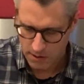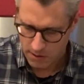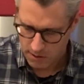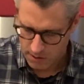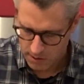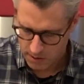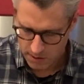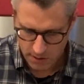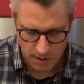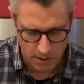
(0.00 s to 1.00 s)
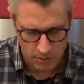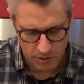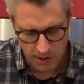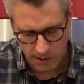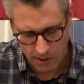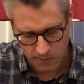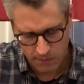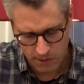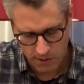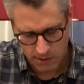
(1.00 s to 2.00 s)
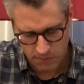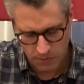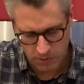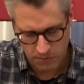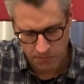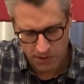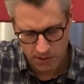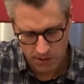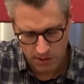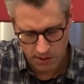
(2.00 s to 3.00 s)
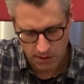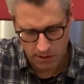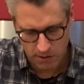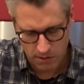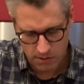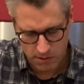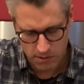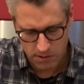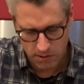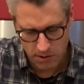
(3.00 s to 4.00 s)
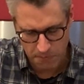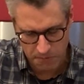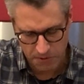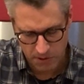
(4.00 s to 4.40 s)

Okay, that will be another zip,